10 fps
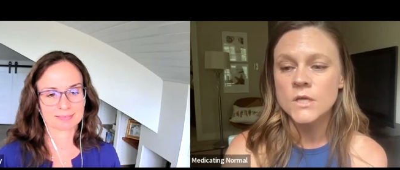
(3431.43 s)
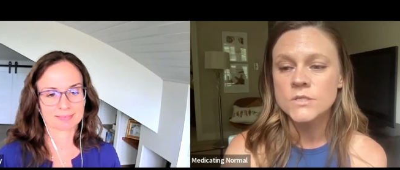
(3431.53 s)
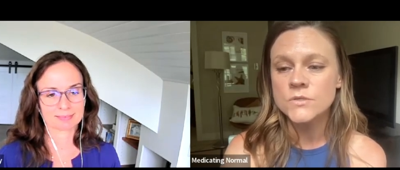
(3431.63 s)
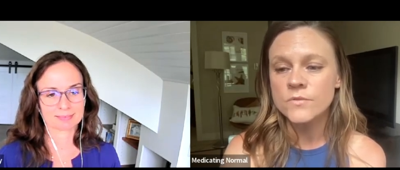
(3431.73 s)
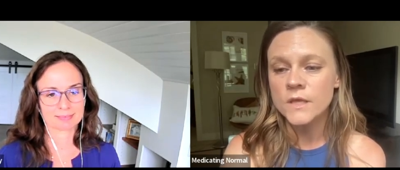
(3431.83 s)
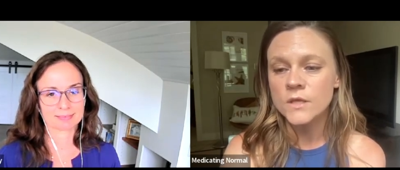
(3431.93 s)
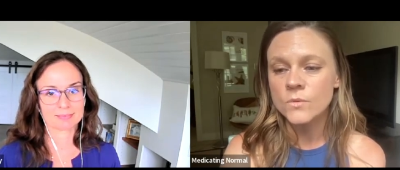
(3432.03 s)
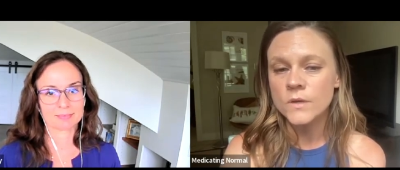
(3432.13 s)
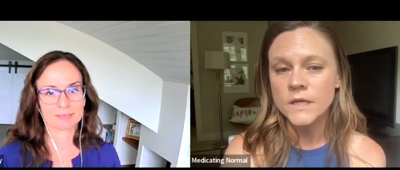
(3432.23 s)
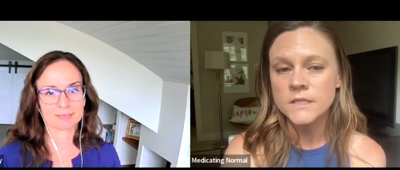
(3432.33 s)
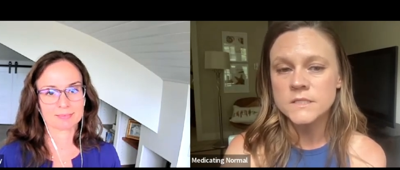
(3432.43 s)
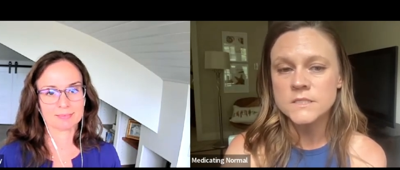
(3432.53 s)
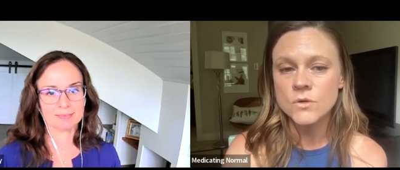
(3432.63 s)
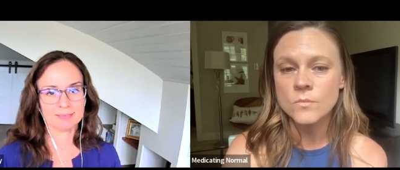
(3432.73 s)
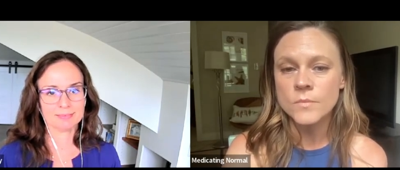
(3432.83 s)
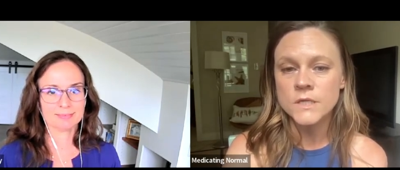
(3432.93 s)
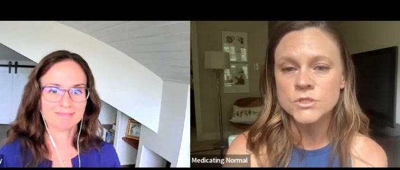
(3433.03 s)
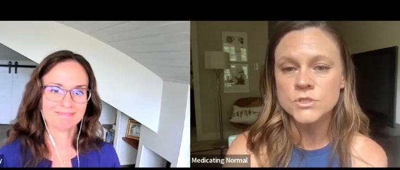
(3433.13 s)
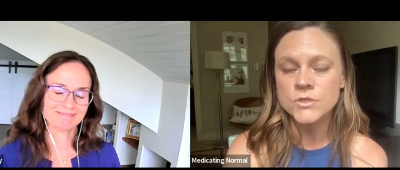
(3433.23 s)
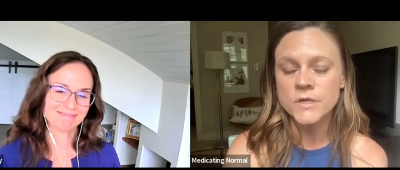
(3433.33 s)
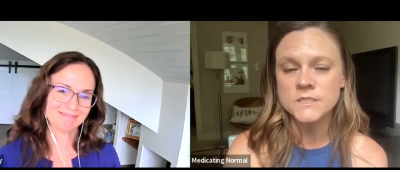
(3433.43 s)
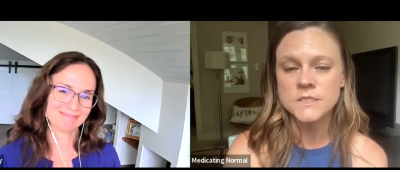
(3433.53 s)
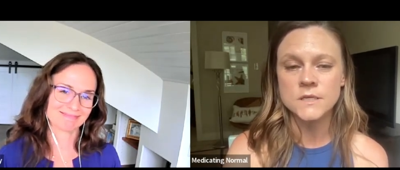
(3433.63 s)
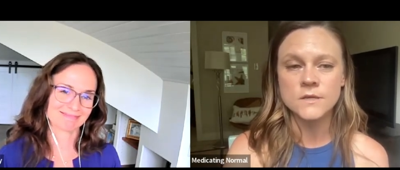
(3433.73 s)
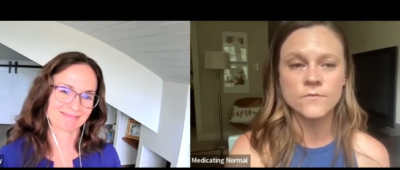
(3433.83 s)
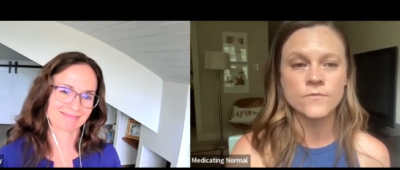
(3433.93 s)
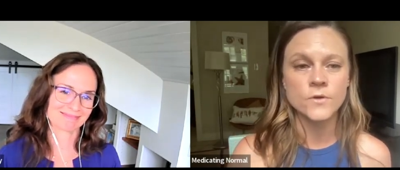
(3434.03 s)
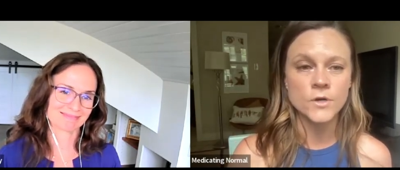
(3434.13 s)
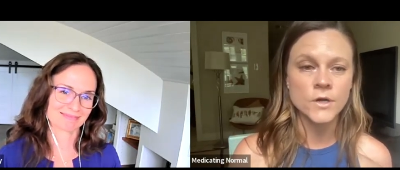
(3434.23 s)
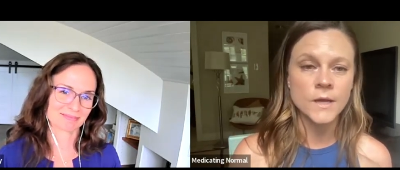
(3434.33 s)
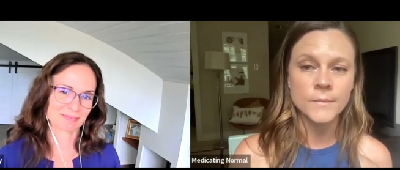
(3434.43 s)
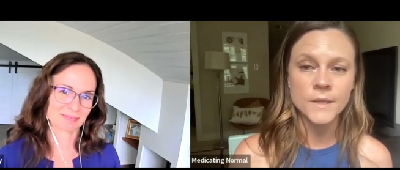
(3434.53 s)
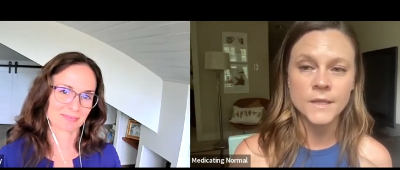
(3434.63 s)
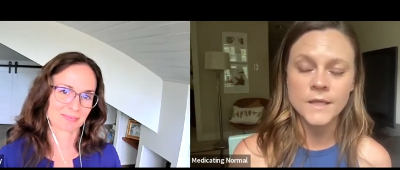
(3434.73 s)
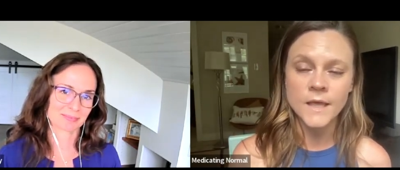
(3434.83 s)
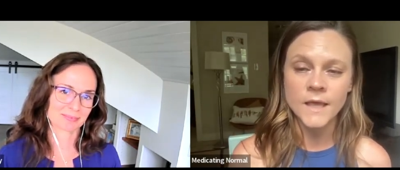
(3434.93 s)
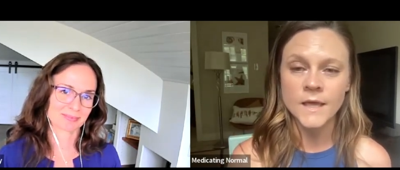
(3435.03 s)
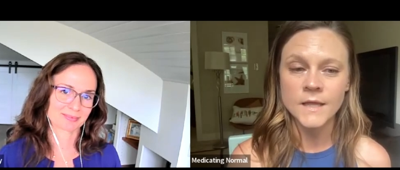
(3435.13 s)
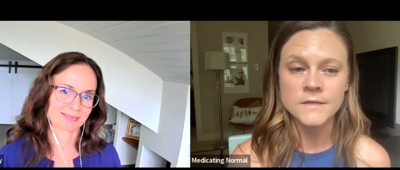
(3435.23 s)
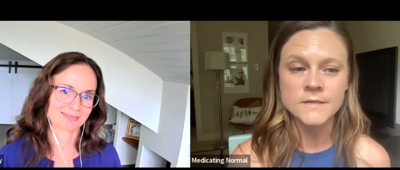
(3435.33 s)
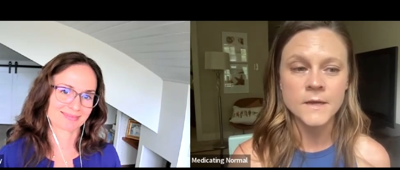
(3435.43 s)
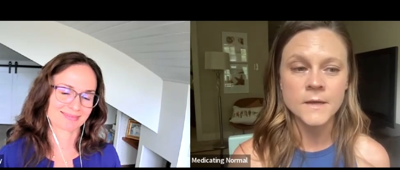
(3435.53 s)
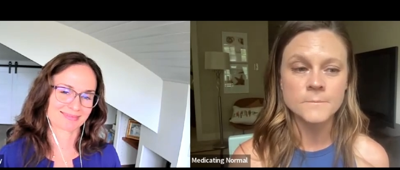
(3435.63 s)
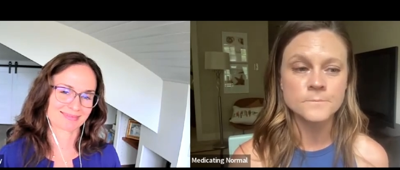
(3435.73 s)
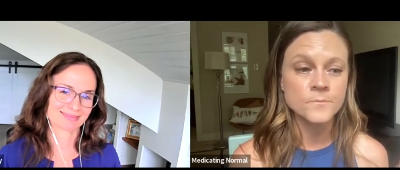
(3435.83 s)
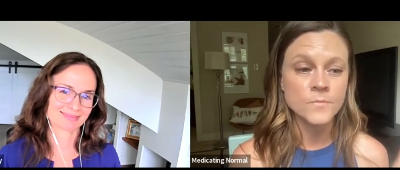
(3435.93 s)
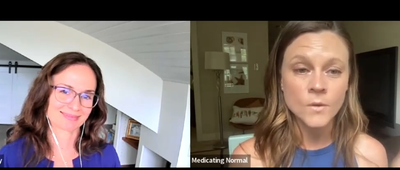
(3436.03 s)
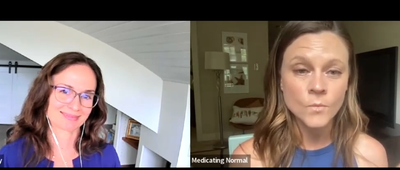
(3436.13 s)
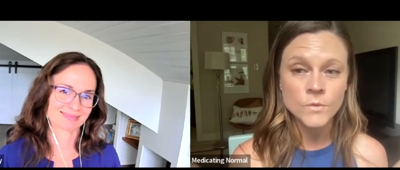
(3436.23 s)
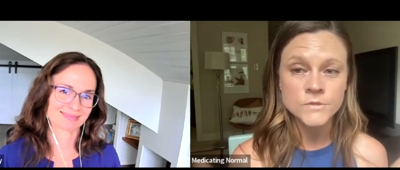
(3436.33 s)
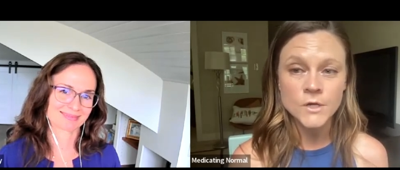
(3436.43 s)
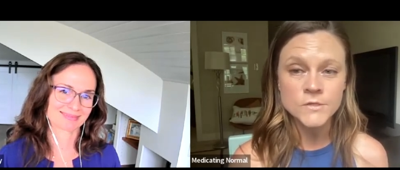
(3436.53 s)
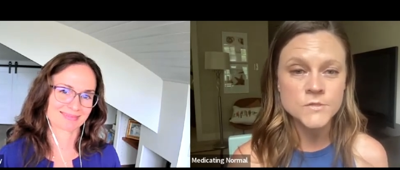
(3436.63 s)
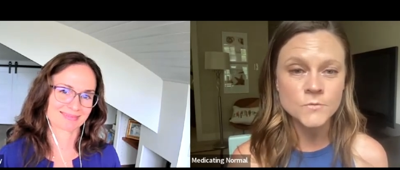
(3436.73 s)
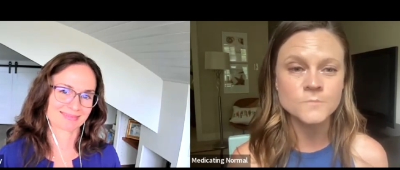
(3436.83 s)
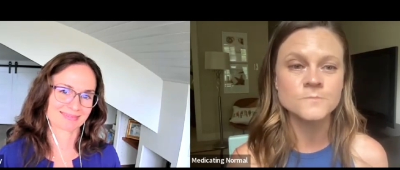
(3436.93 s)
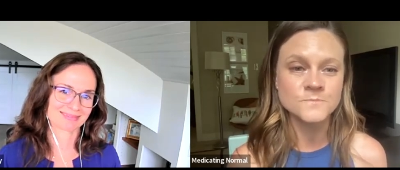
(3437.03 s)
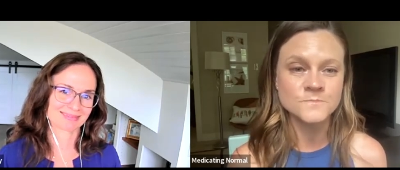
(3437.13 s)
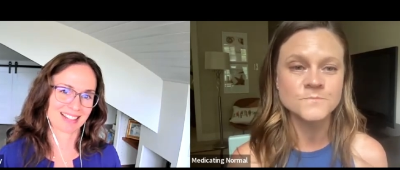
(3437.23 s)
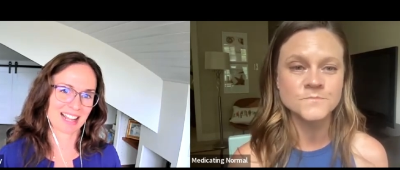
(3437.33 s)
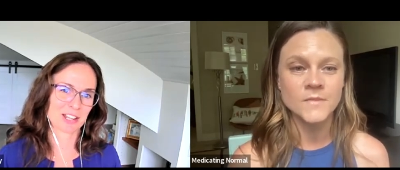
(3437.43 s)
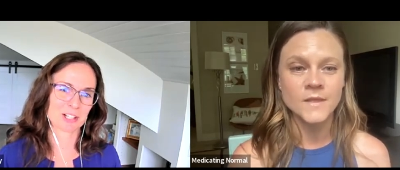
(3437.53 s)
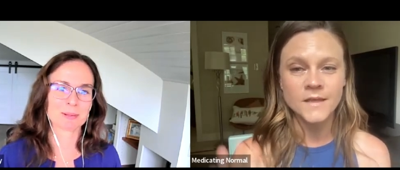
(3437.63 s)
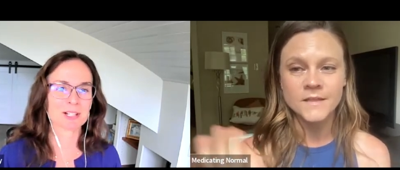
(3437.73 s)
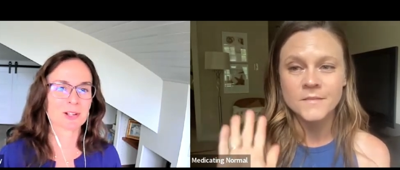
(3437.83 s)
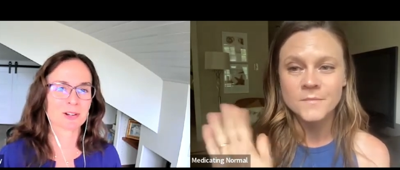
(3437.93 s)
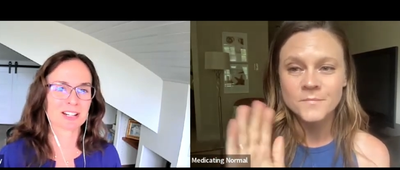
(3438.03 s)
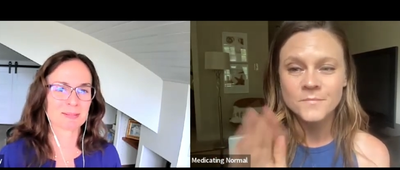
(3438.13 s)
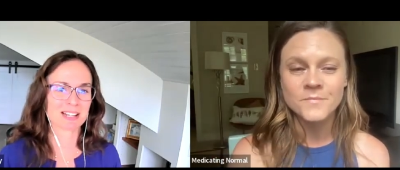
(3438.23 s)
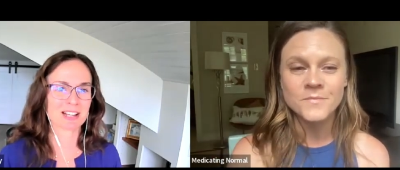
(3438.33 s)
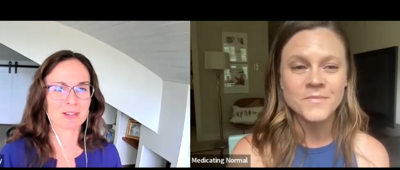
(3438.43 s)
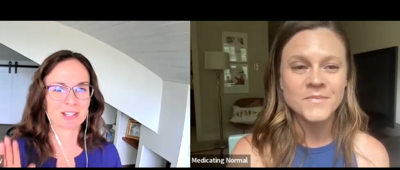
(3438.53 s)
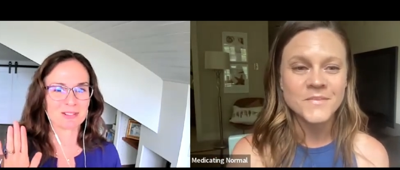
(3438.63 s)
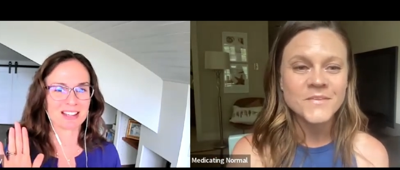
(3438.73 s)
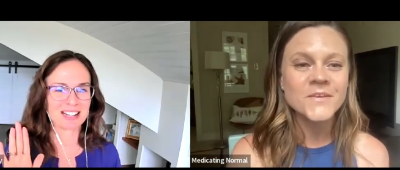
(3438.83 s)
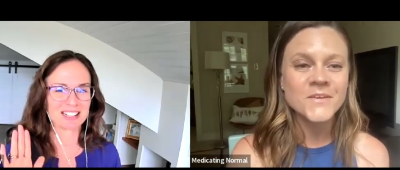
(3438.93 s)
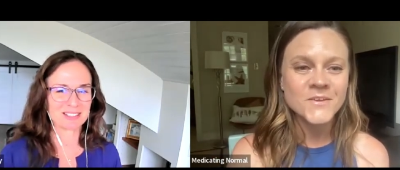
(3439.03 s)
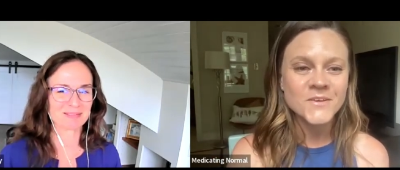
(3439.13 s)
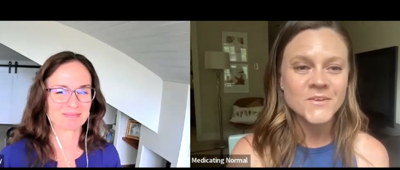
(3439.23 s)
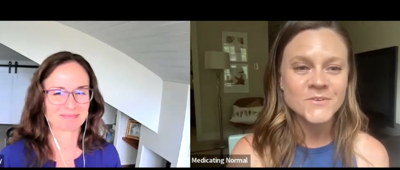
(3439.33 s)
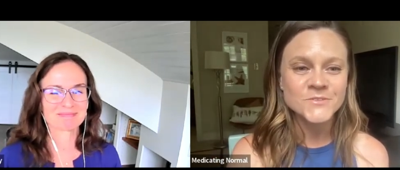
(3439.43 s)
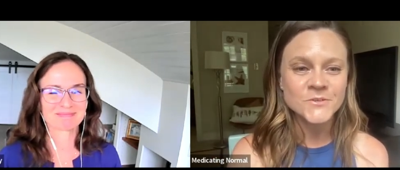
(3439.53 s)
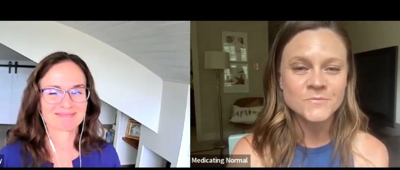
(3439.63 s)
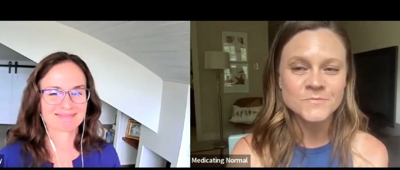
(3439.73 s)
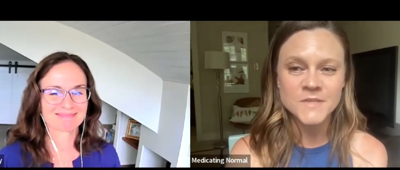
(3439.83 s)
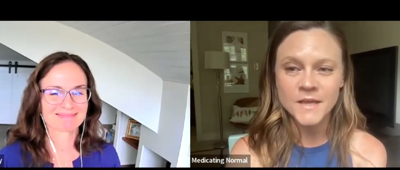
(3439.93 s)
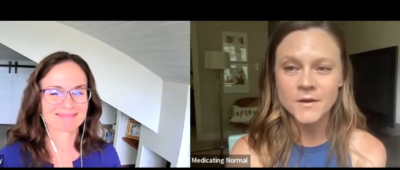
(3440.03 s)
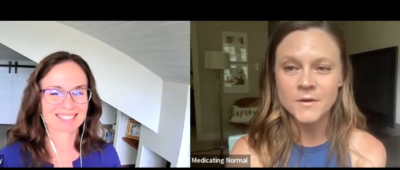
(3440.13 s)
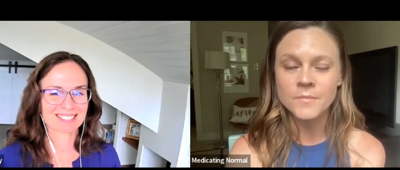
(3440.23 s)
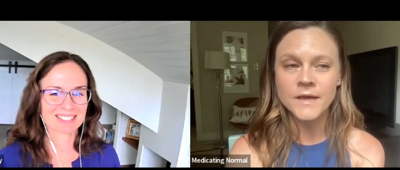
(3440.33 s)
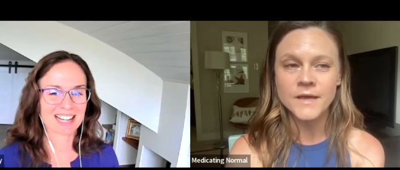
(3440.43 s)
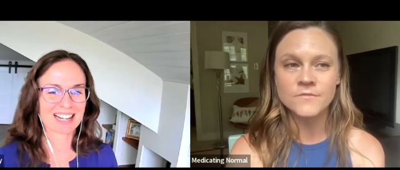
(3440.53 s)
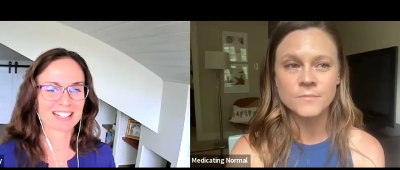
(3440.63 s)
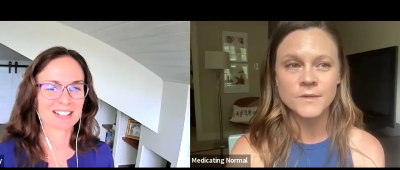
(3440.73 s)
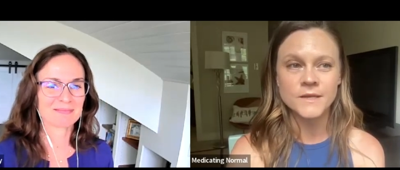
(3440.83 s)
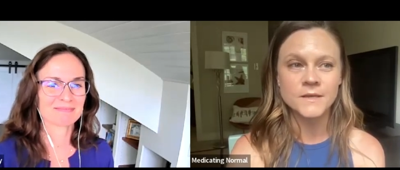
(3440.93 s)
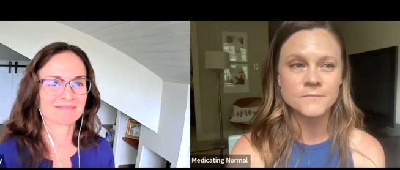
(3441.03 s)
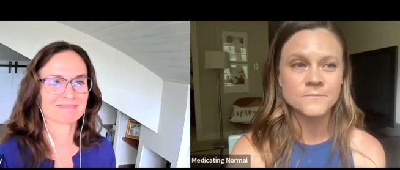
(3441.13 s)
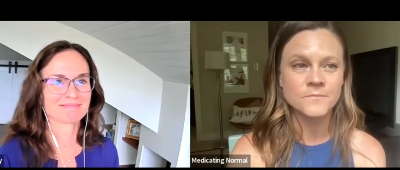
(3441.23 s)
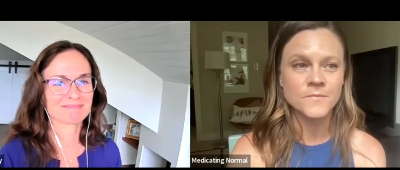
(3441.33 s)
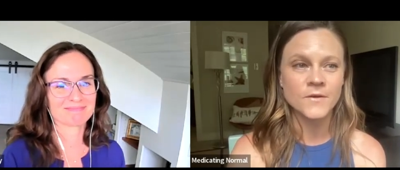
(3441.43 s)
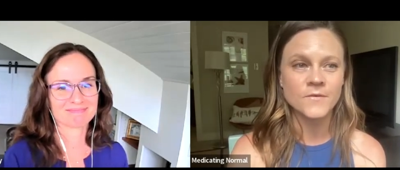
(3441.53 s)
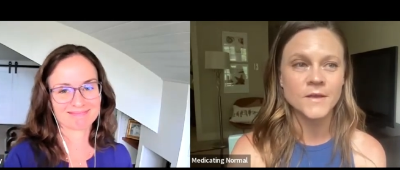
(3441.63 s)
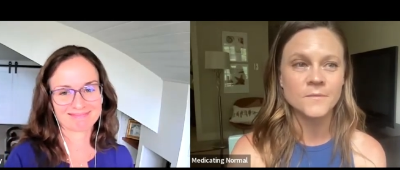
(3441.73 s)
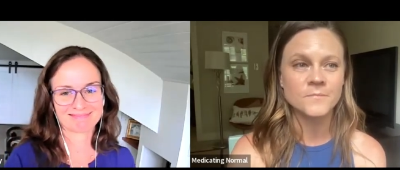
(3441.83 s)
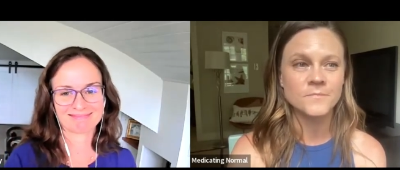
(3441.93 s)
Speaker 1: So thank you again so much, Tracy, for coming and um, we'll talk soon.
Speaker 2: Thank you. It's been so great speaking with you. Thank you.
Speaker 1: You too. Take care. Bye, Take everybody. Care. All right.